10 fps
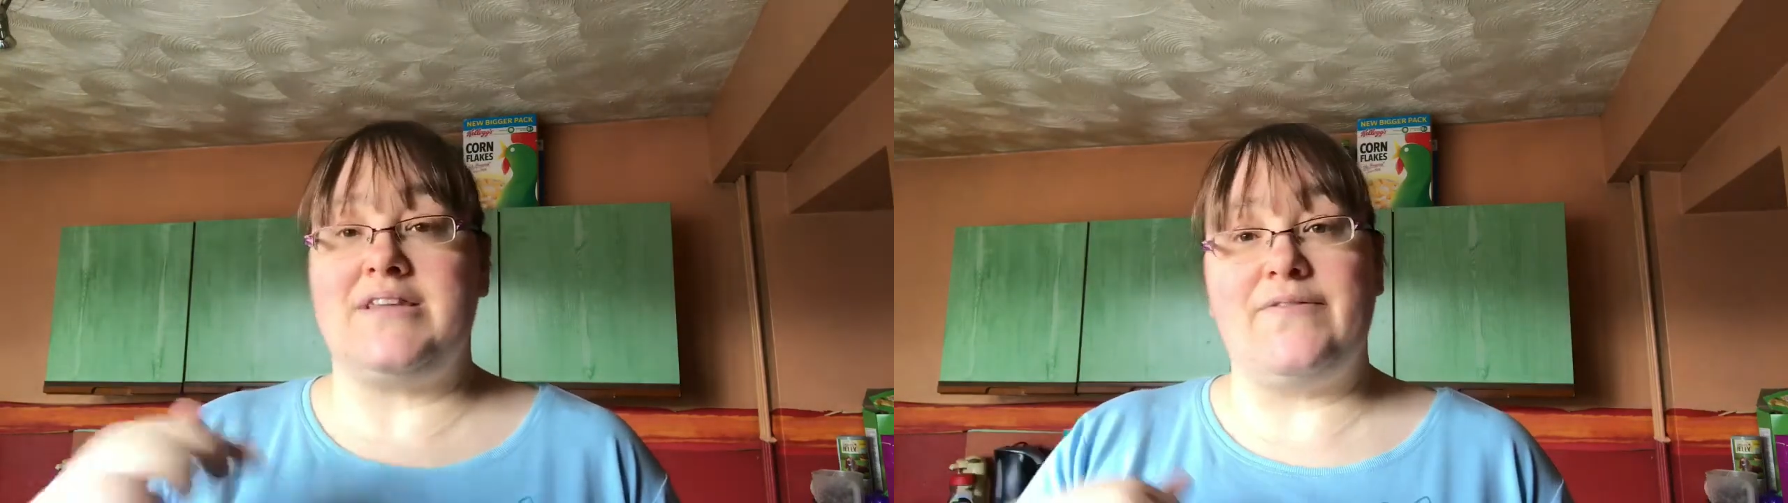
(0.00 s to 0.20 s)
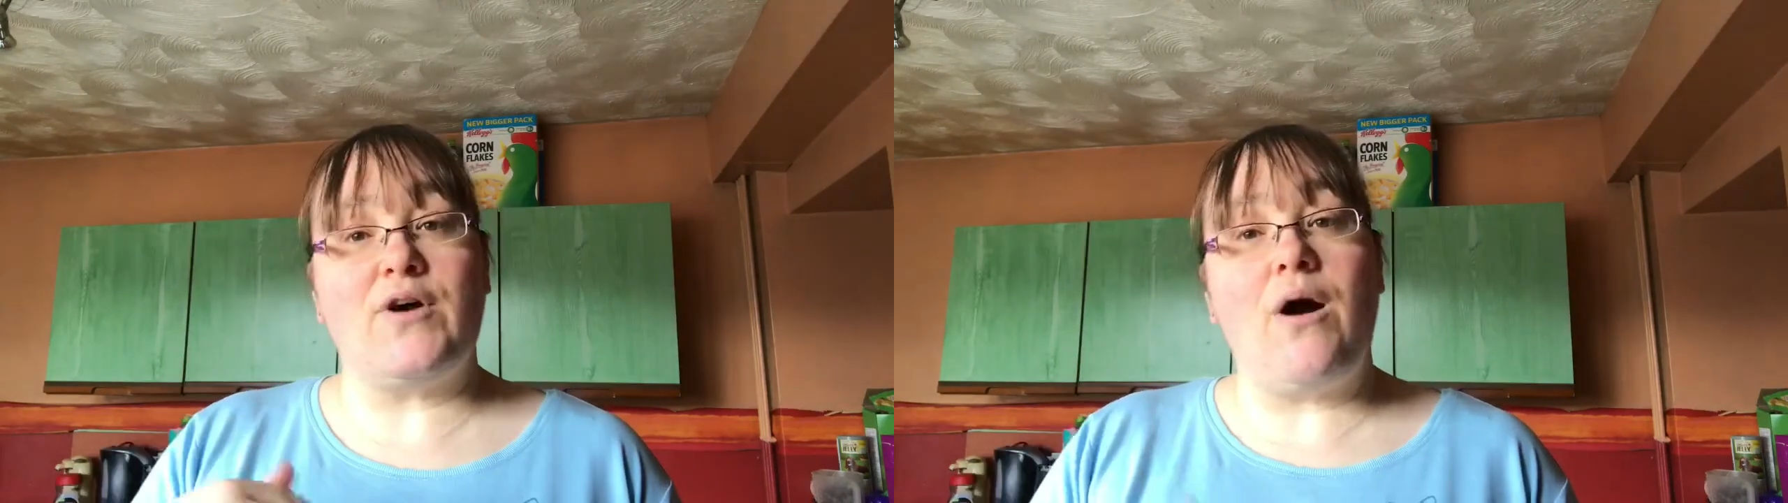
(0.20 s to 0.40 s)

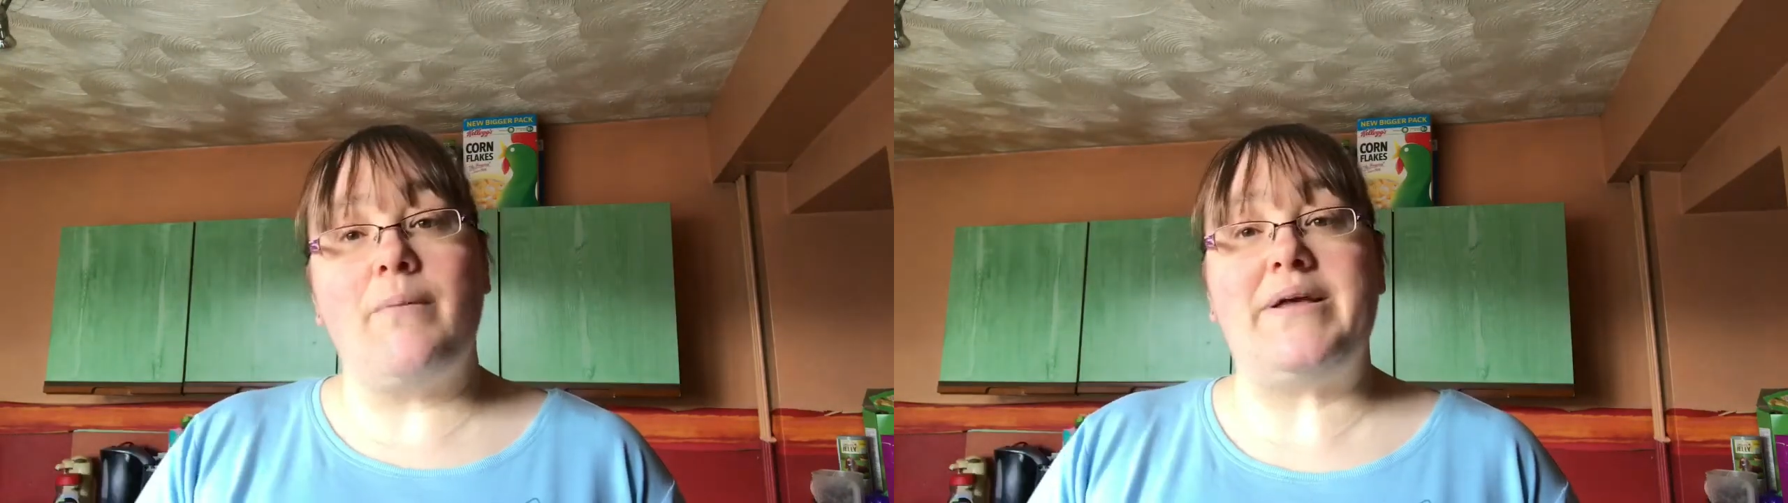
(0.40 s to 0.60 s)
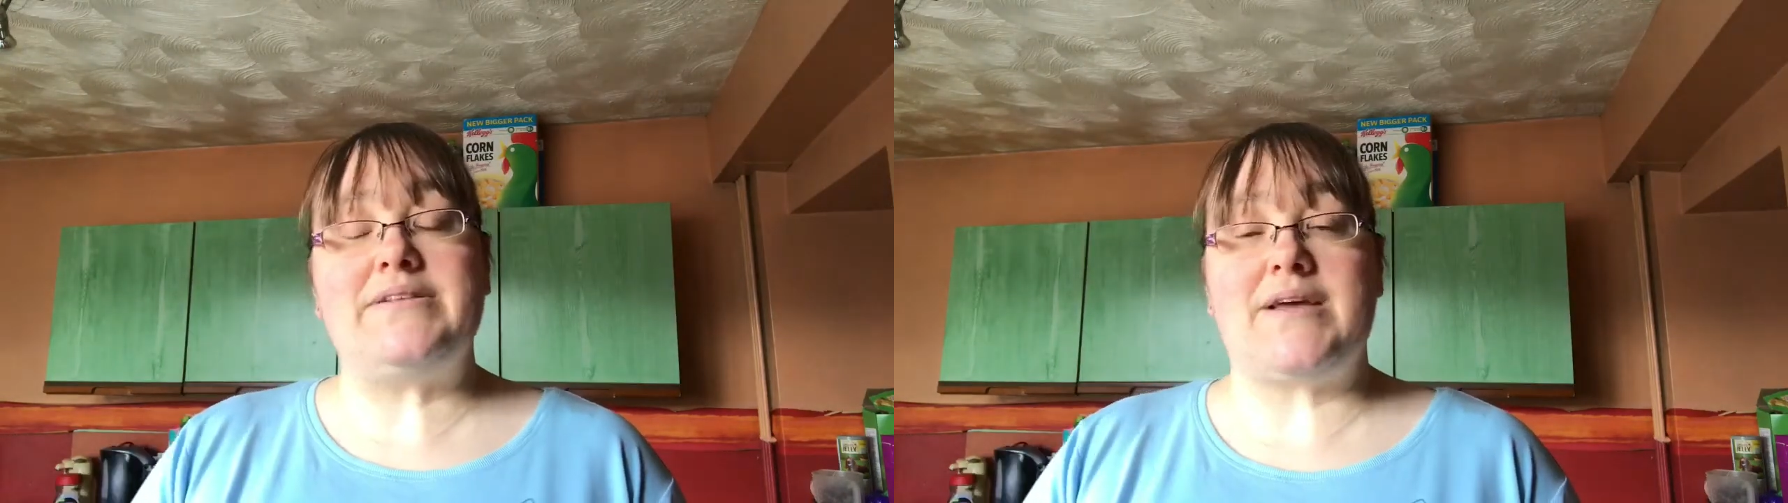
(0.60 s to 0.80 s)
leave a
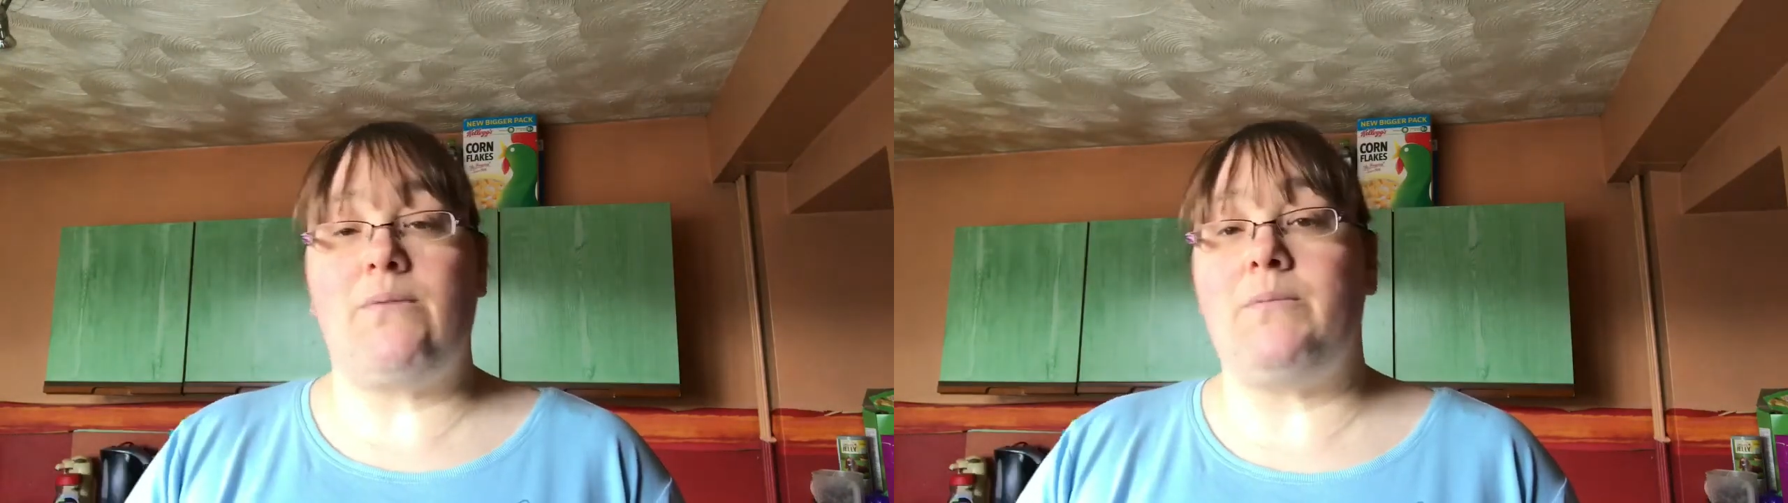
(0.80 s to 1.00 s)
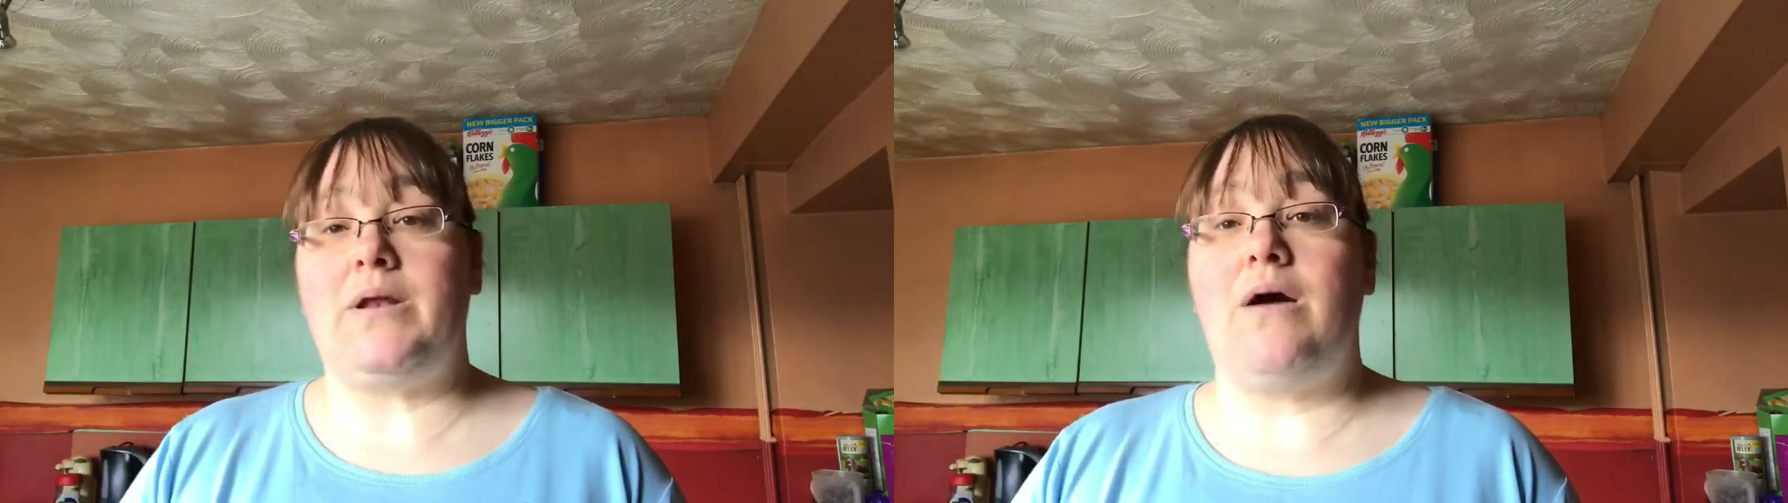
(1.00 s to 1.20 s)
comment
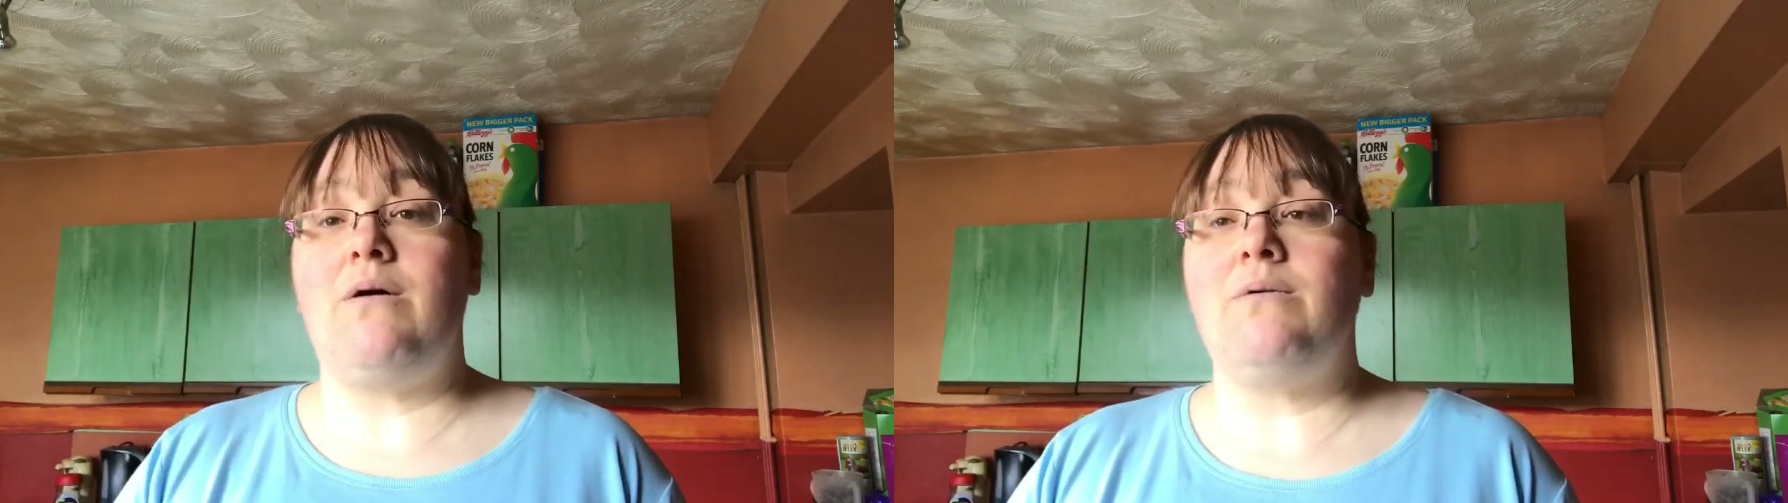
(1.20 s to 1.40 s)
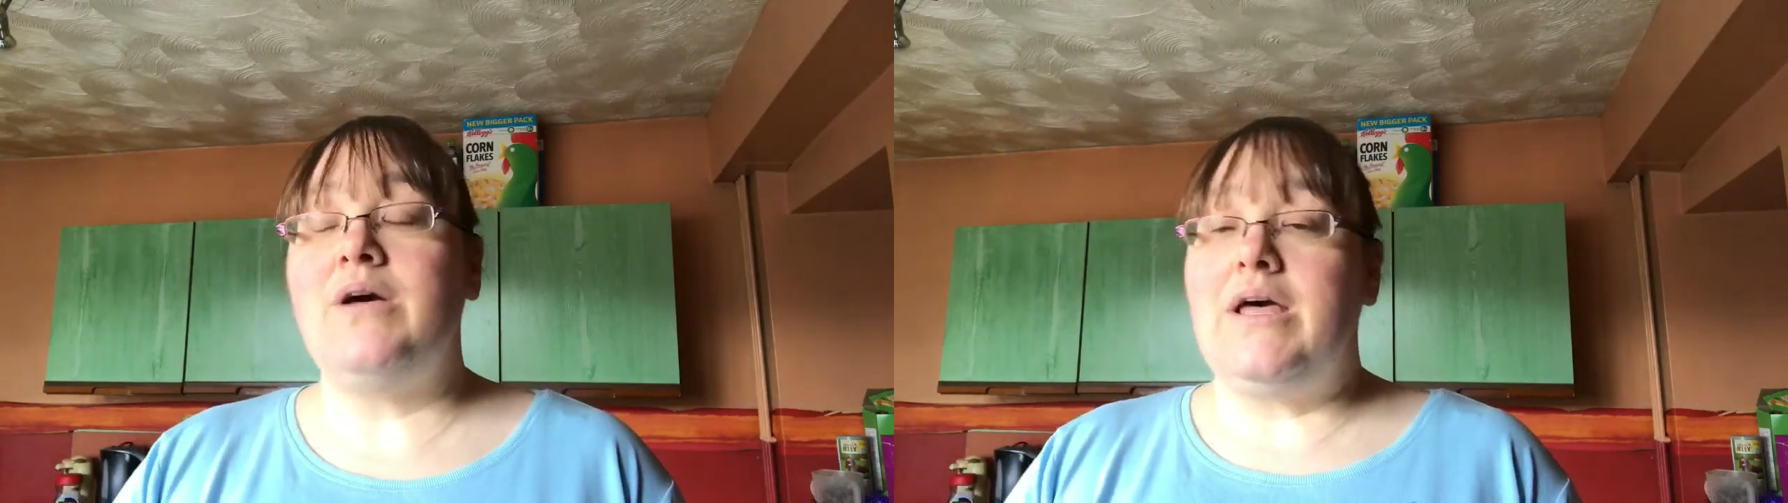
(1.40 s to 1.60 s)
down
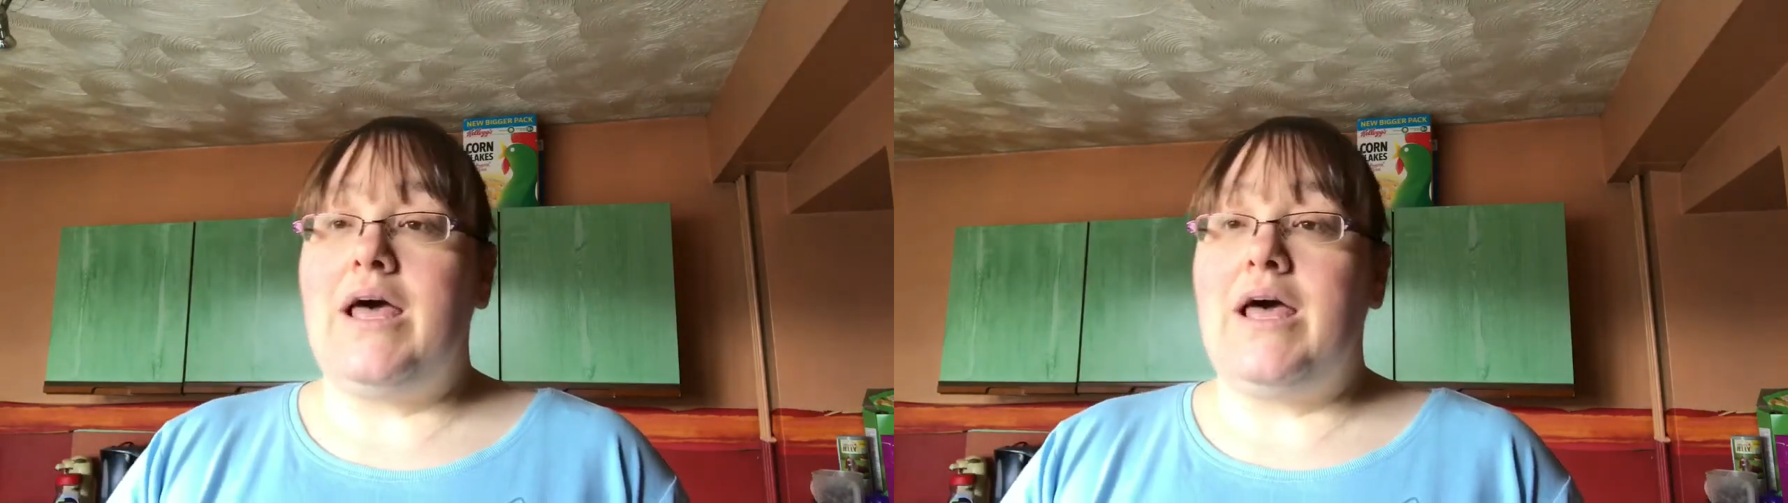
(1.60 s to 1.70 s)
below.